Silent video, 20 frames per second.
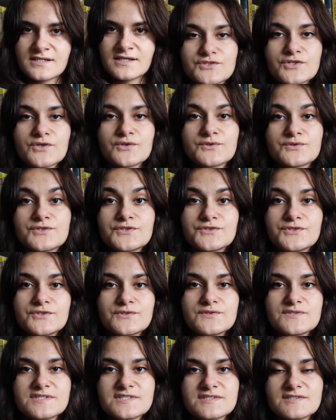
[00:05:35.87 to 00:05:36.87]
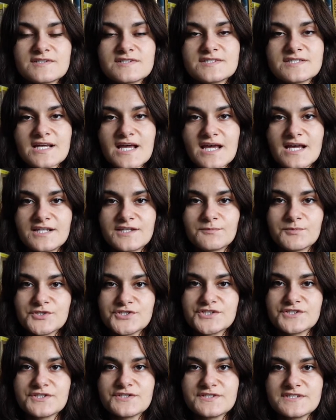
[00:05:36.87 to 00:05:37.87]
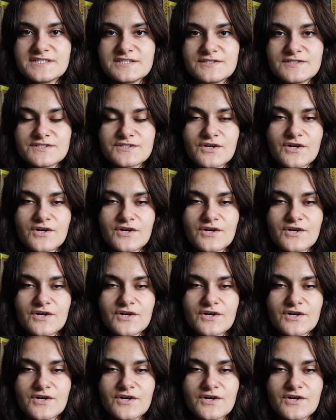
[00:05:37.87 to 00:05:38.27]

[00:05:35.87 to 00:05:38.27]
So the Dune series and the Bridgerton series